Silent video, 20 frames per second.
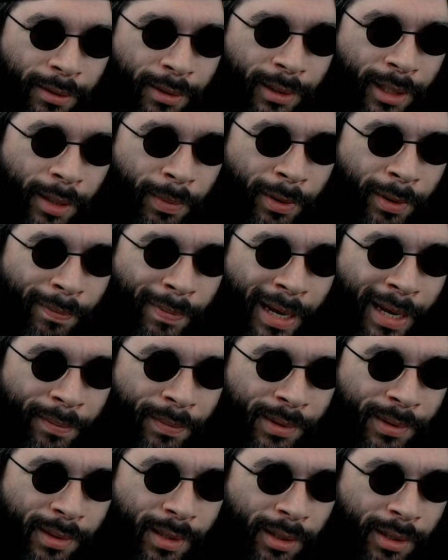couple of
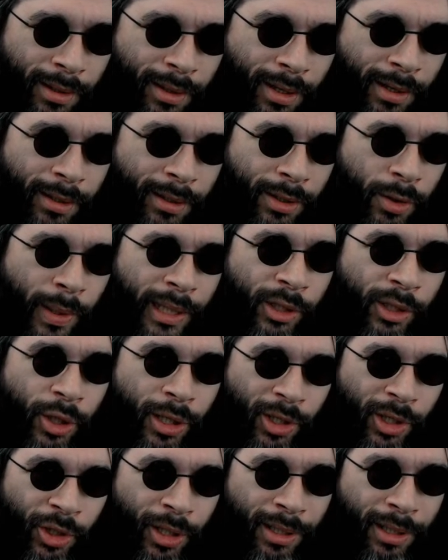maps and a kind of quick cheat
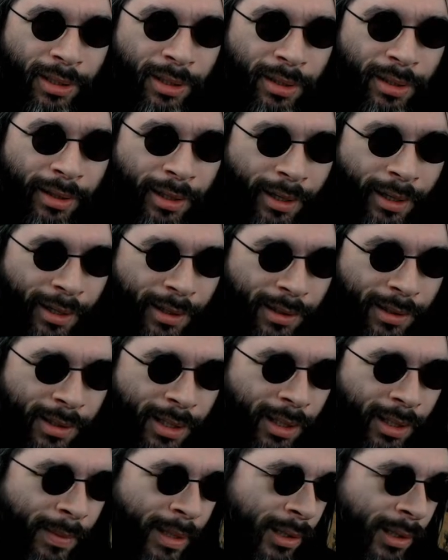sheet, and then I can send
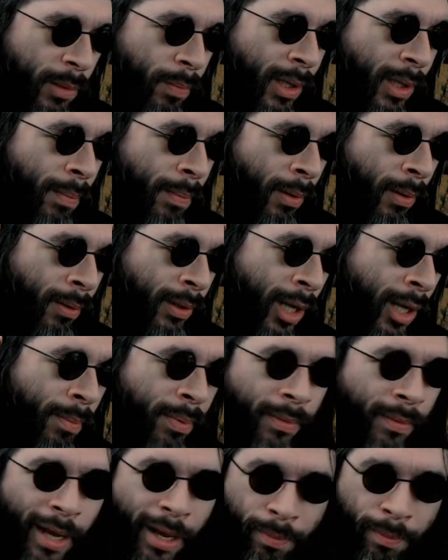them out to people. A couple
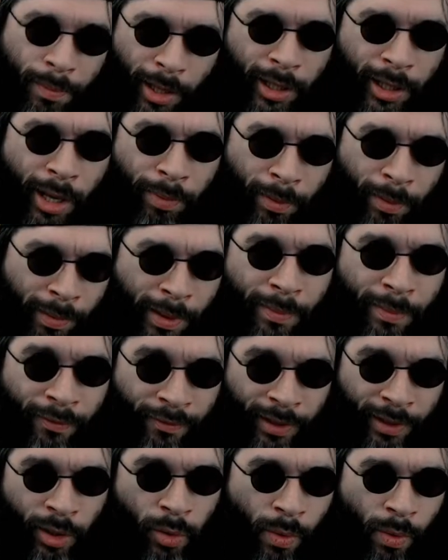of people have
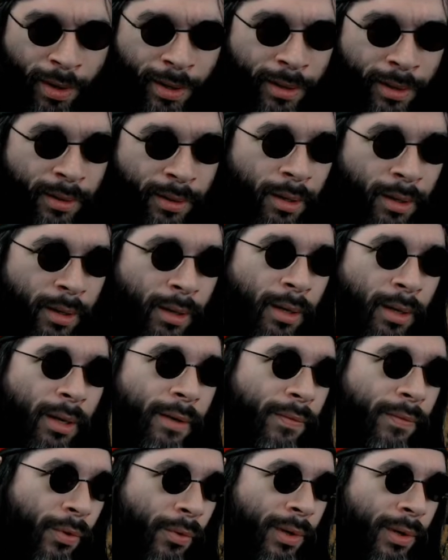inquired.
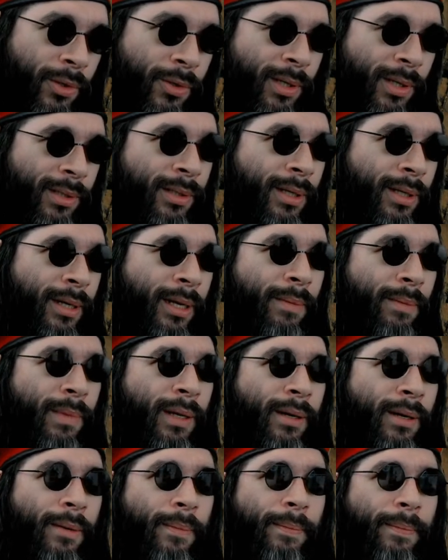If you're interested, hit me
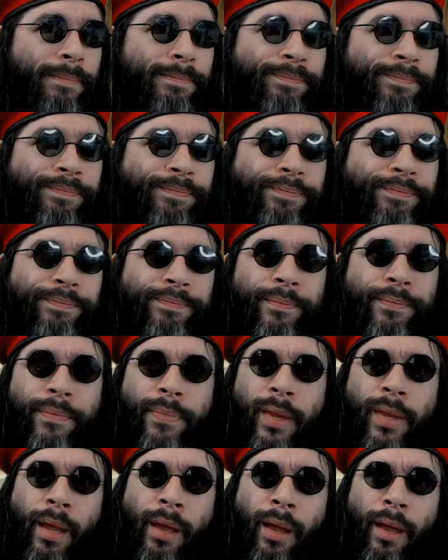up.
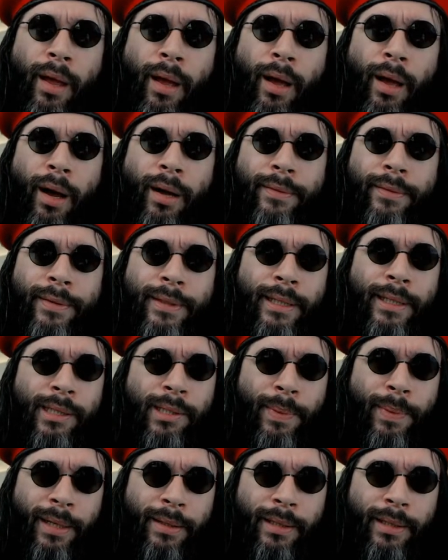I think that's
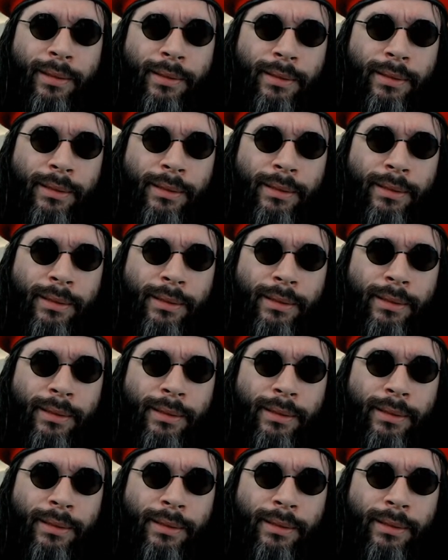about it.